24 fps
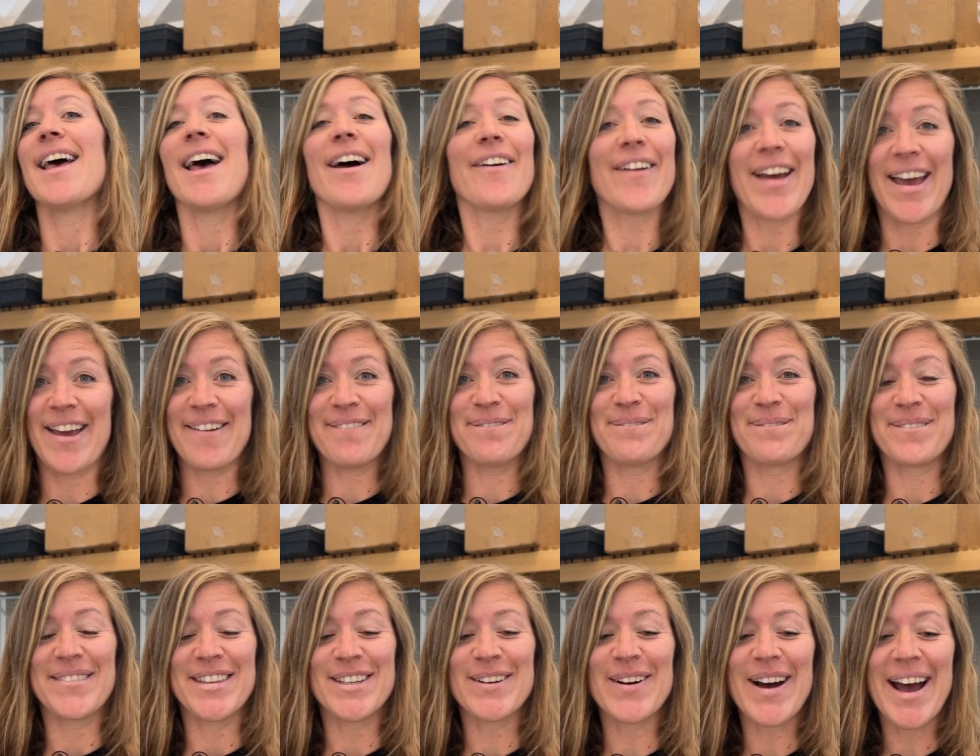Okay,
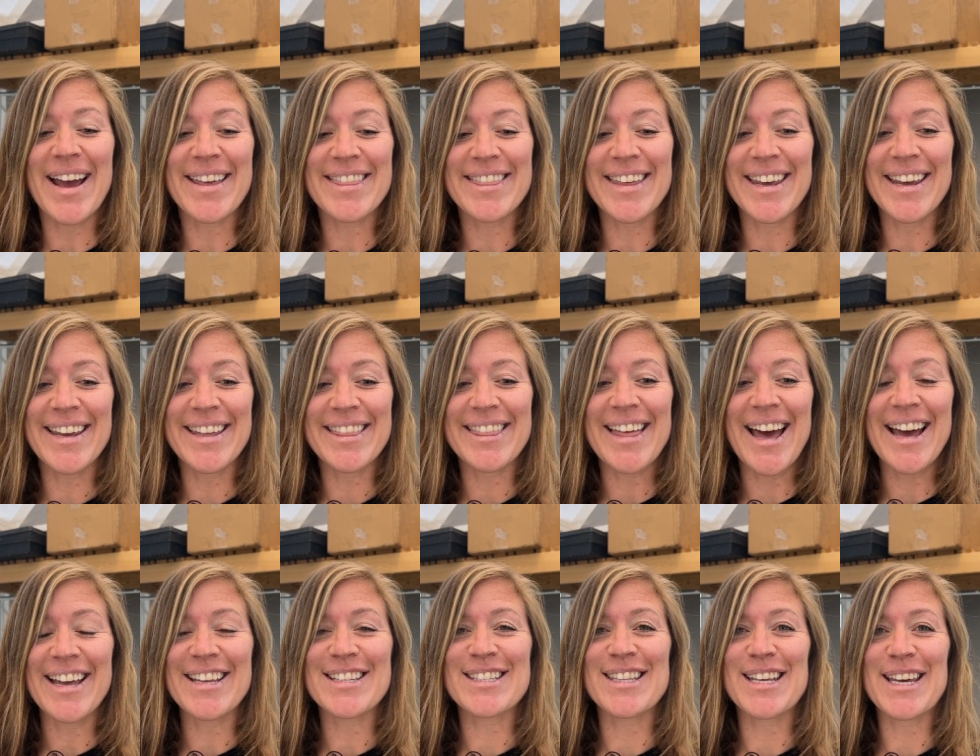so I think
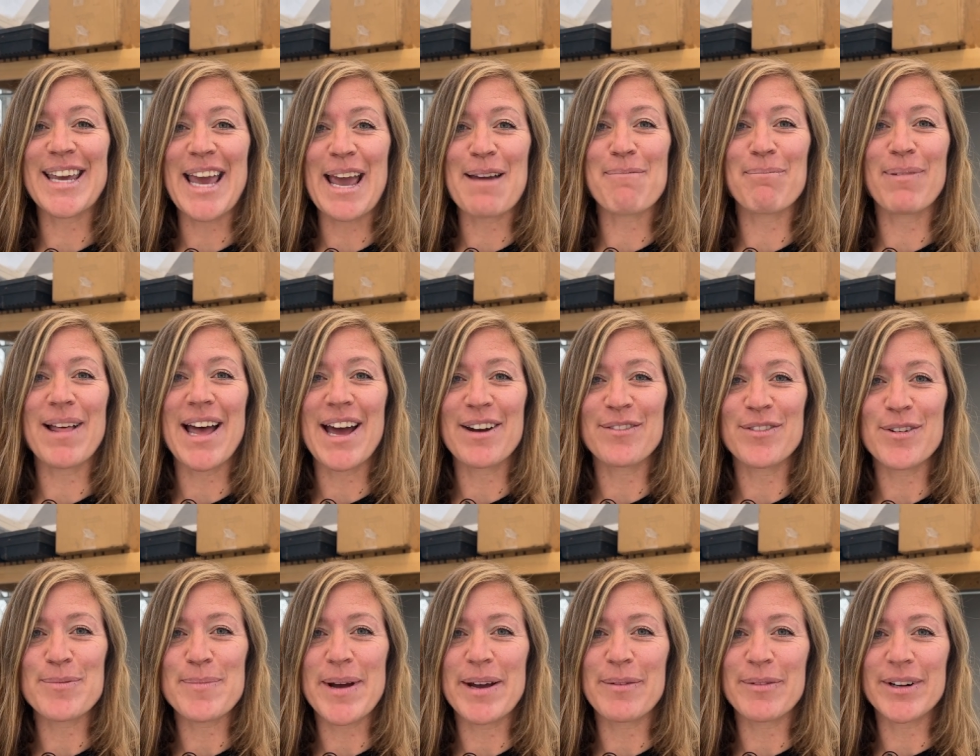that is the game plan
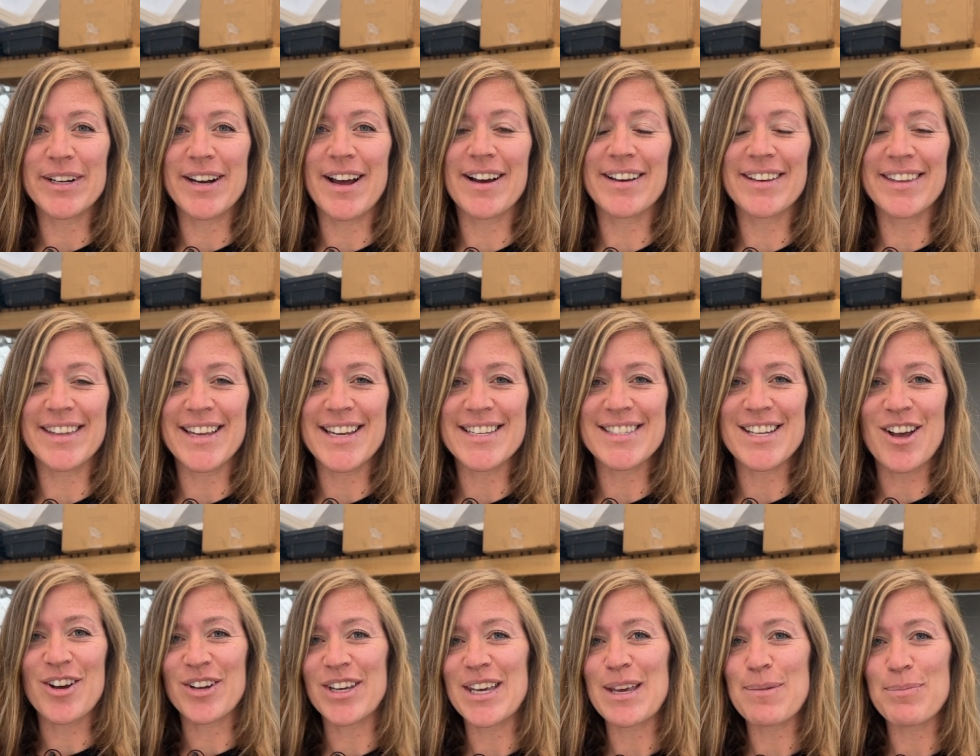for my ranunculus.
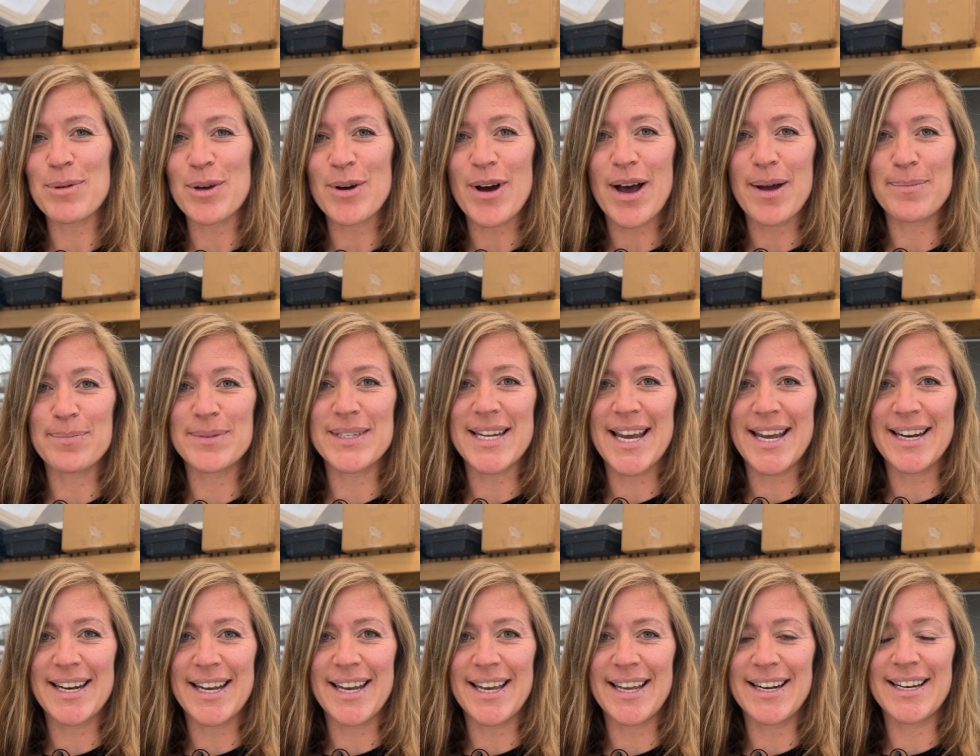I'll keep you
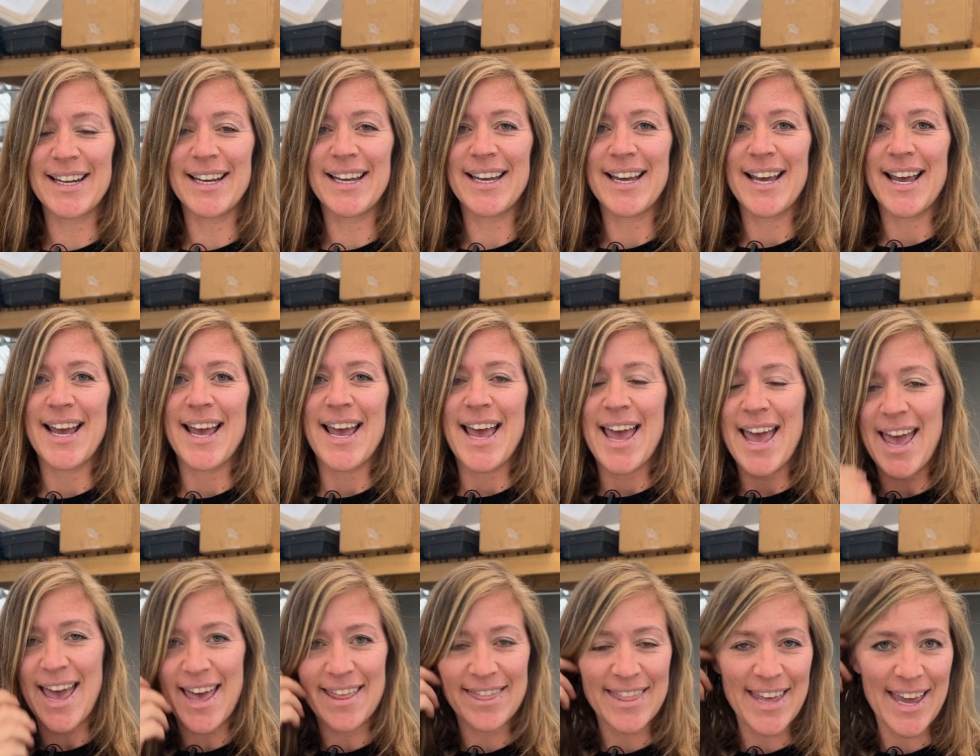updated.
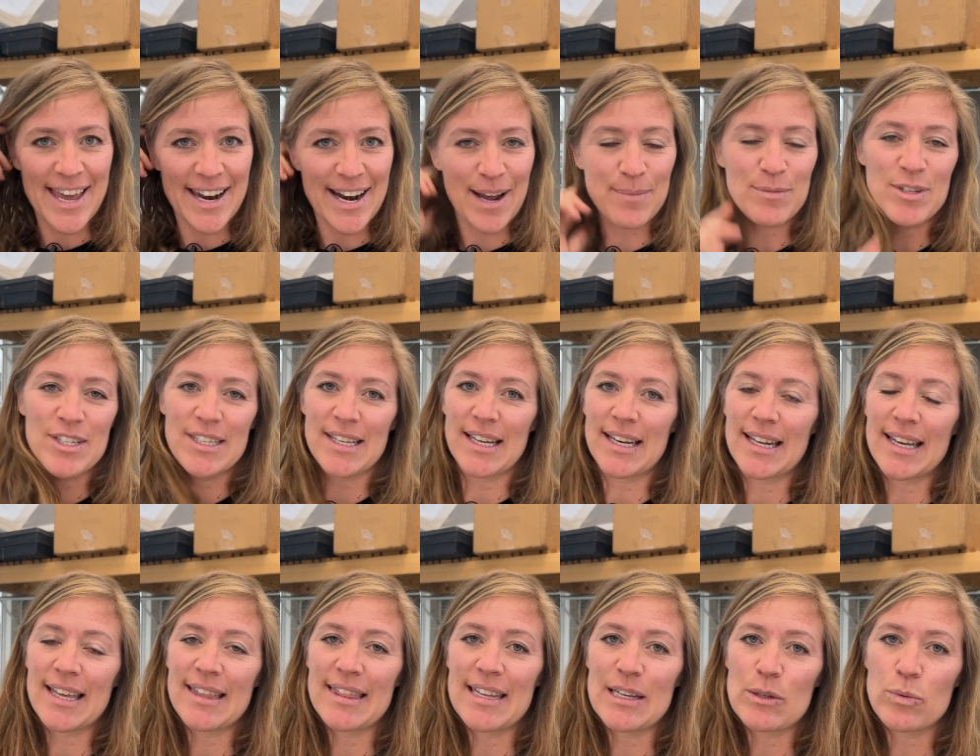And then I'm just gonna
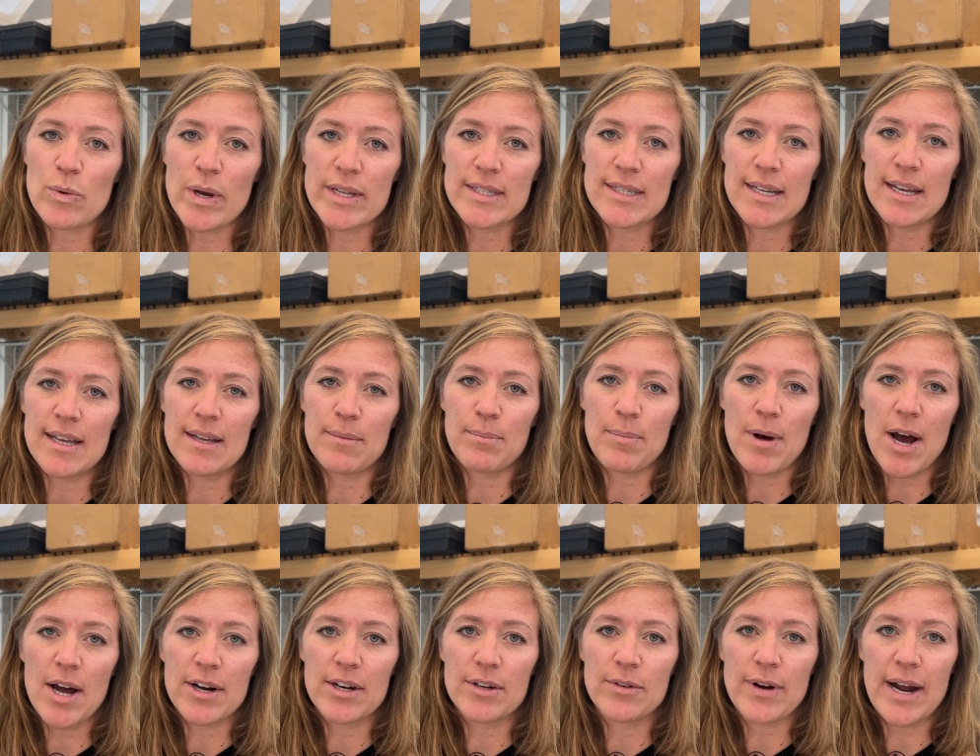get these ones
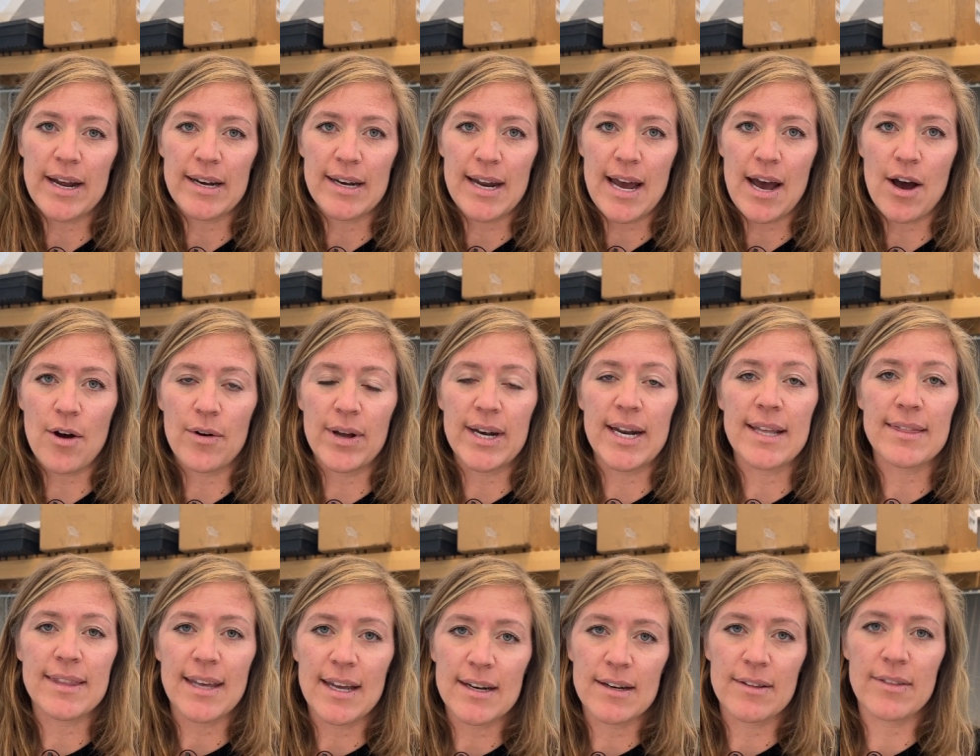potted right now. And
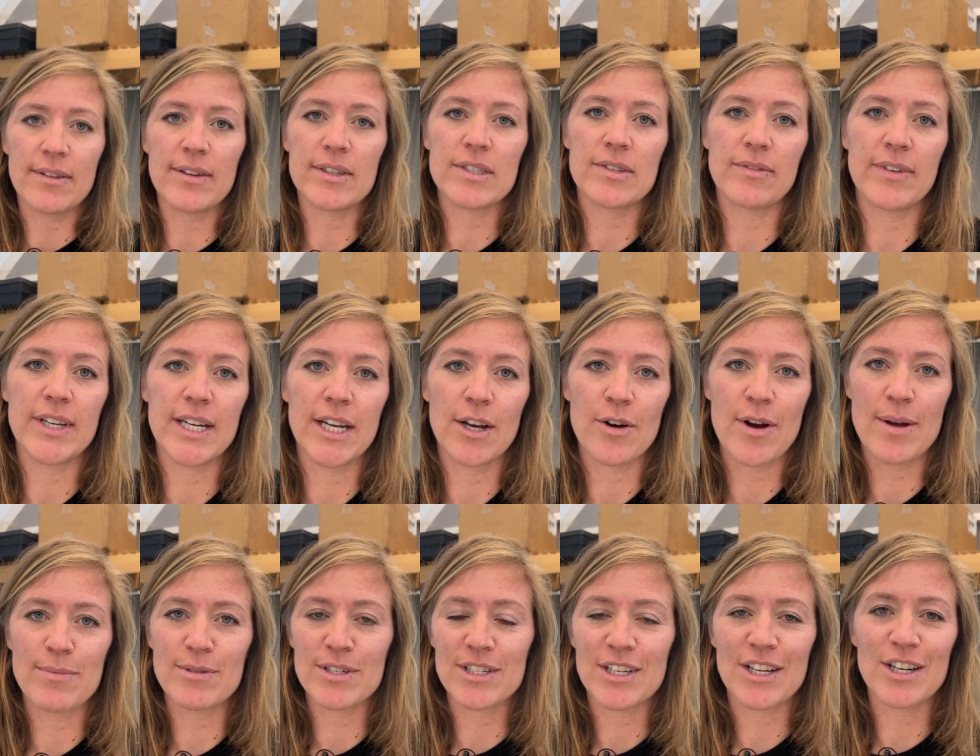at the end of this video,
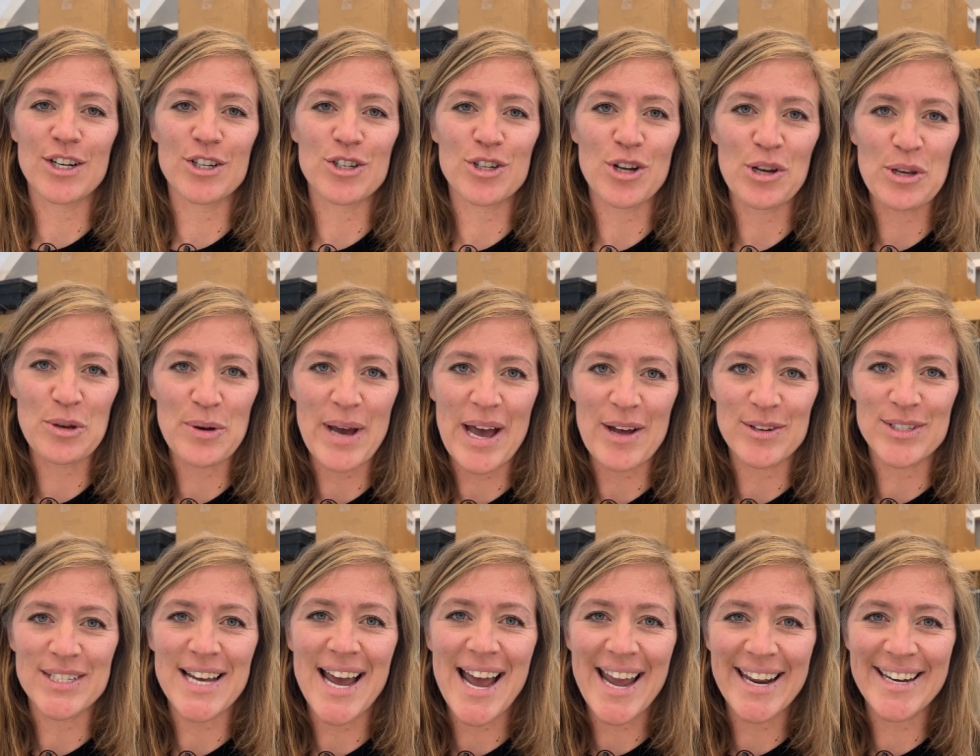I'm just gonna show you how
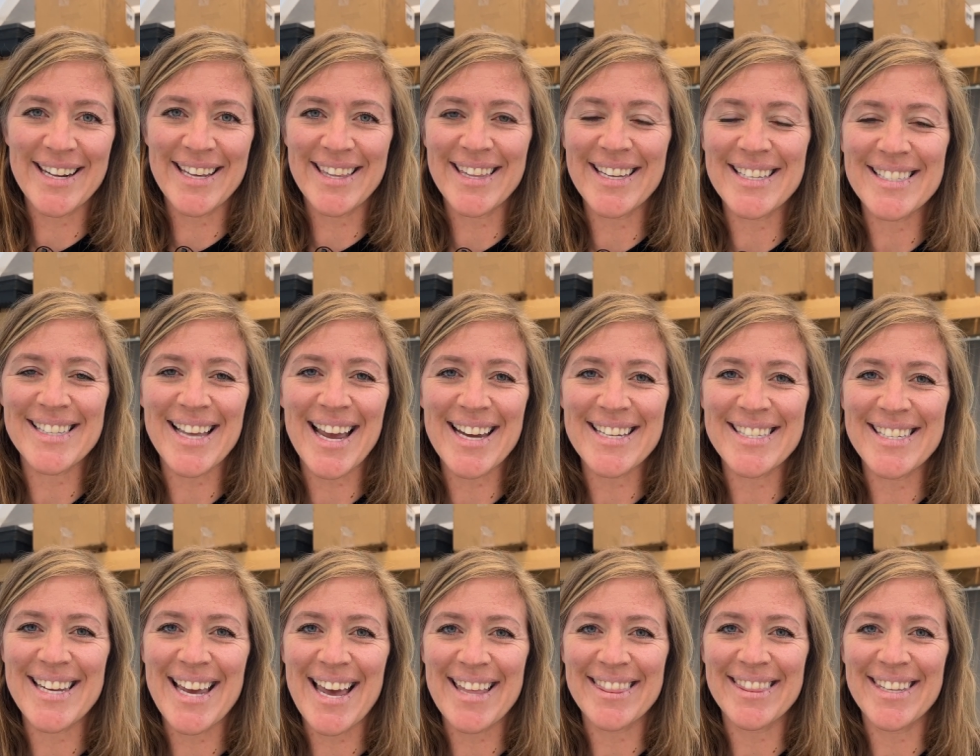tiny these
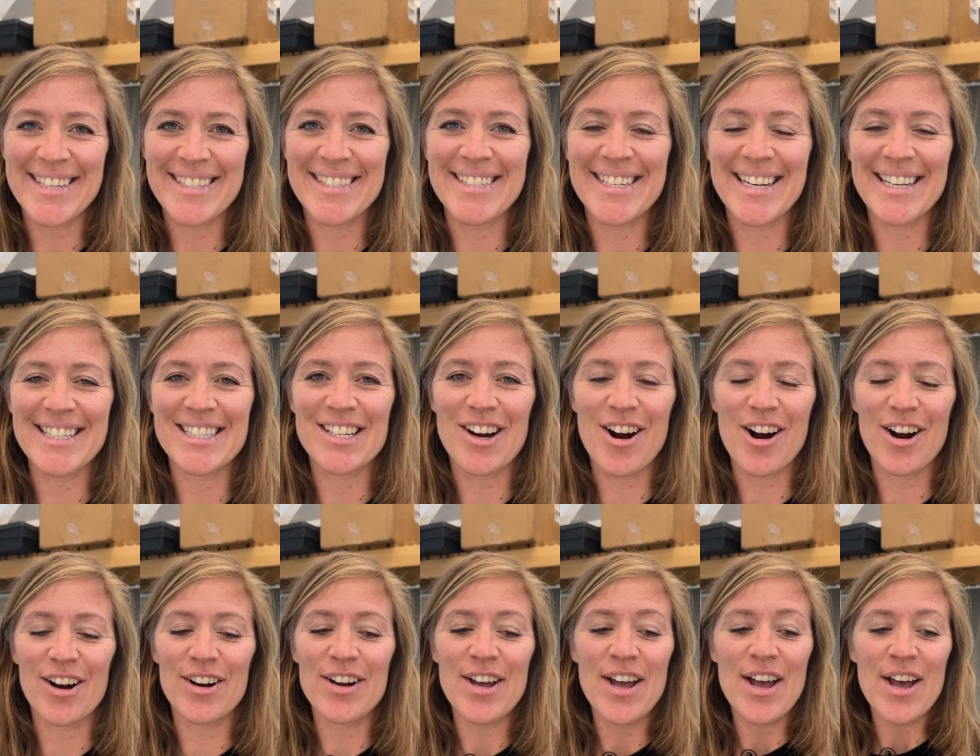Lisianthus seeds are.